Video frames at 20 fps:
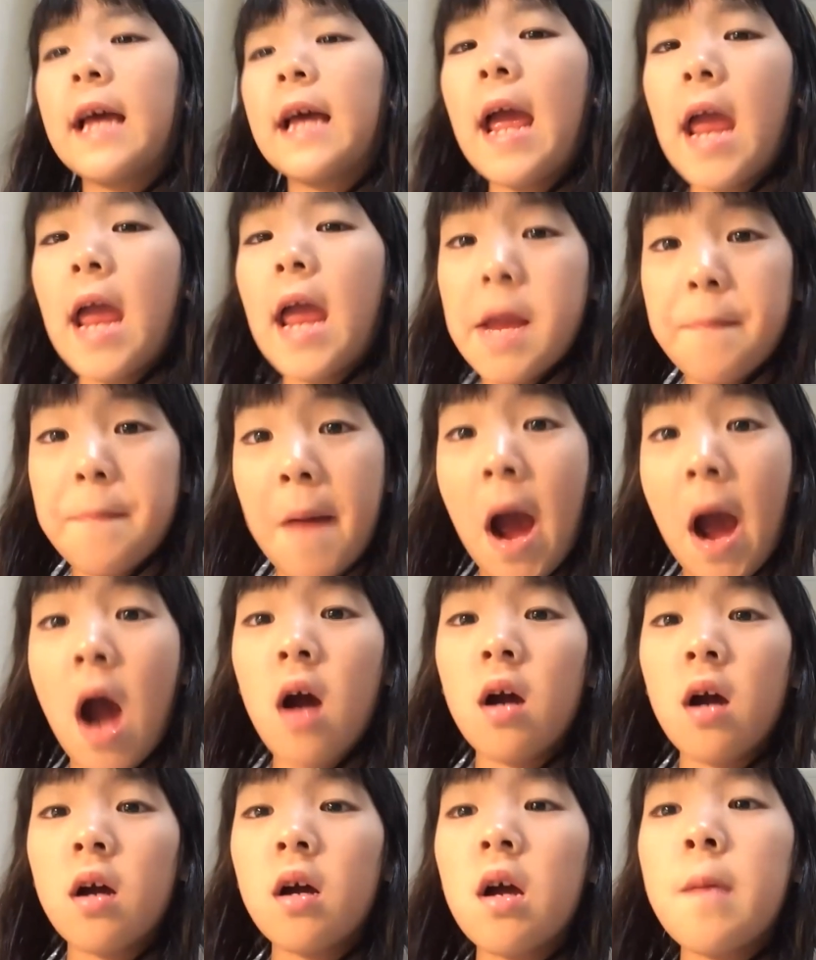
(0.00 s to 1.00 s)
Hey,
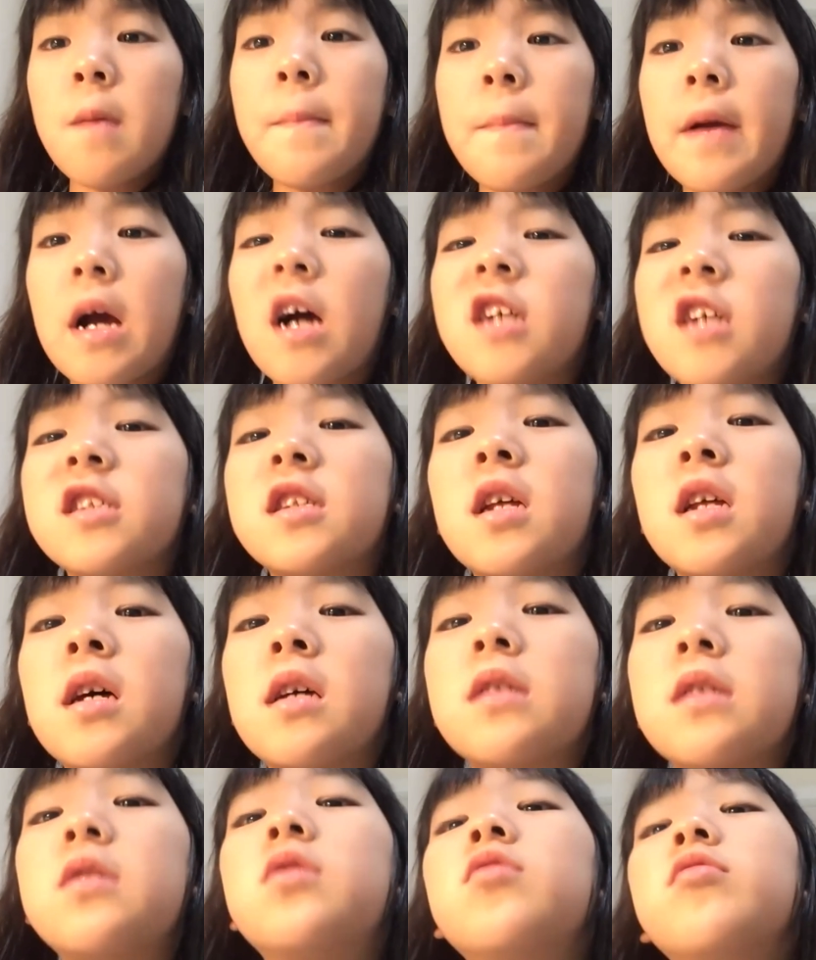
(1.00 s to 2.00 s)
because
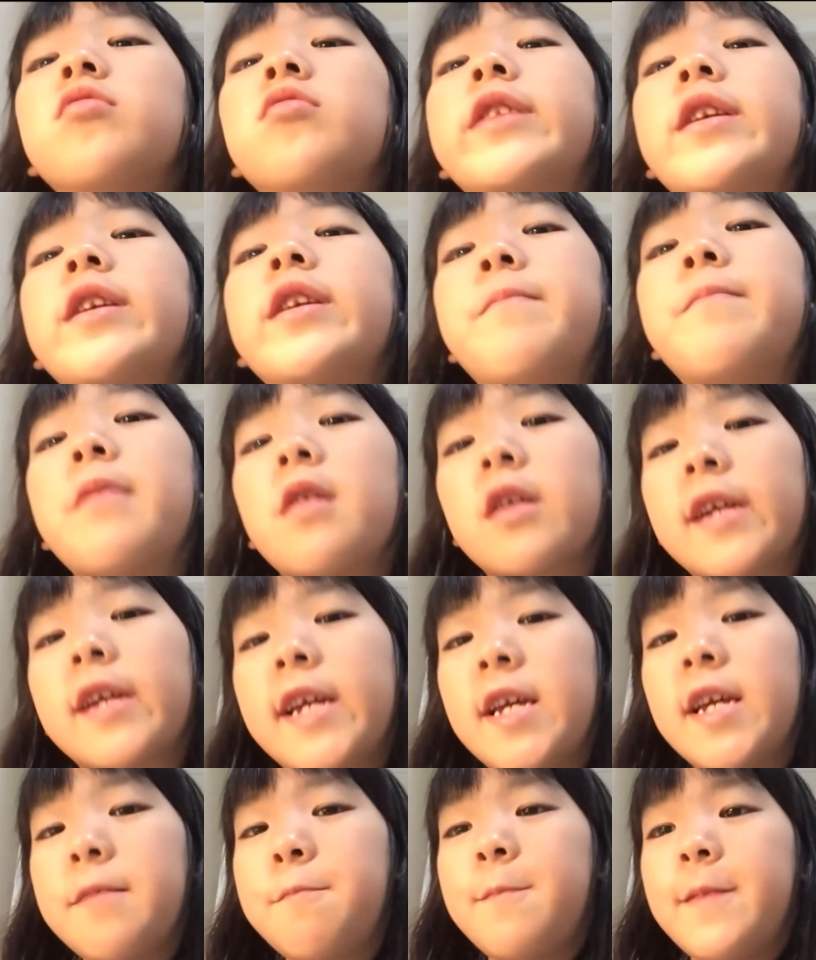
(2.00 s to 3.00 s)
the zookeeper
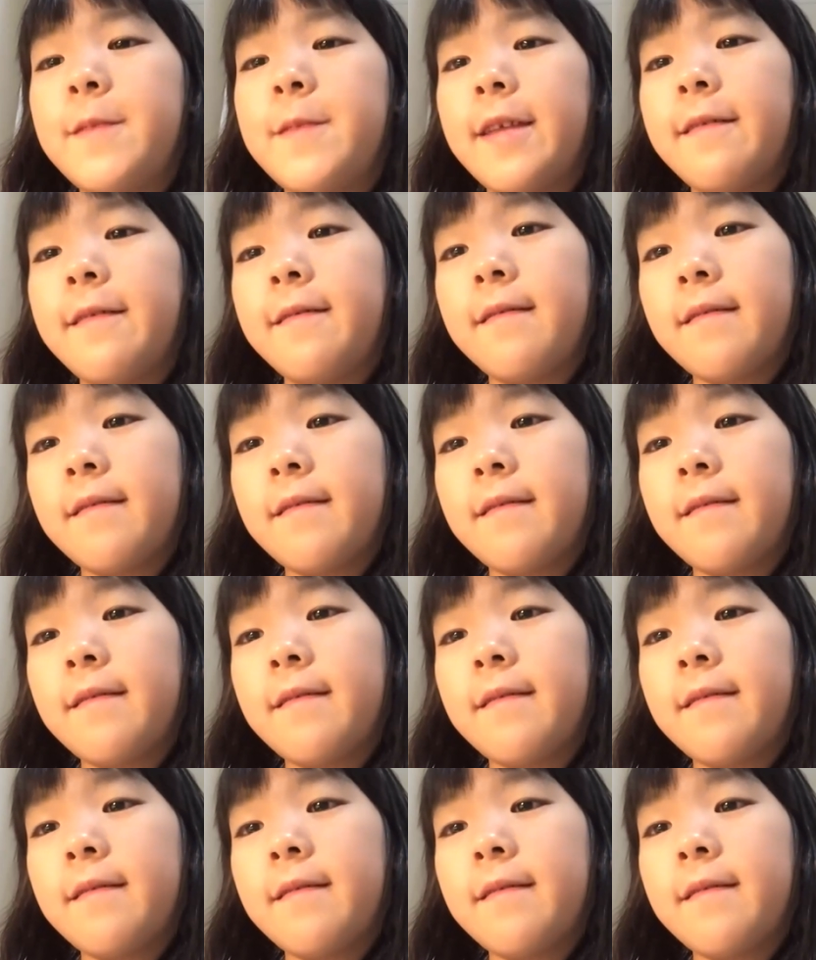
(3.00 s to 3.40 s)
keeps it.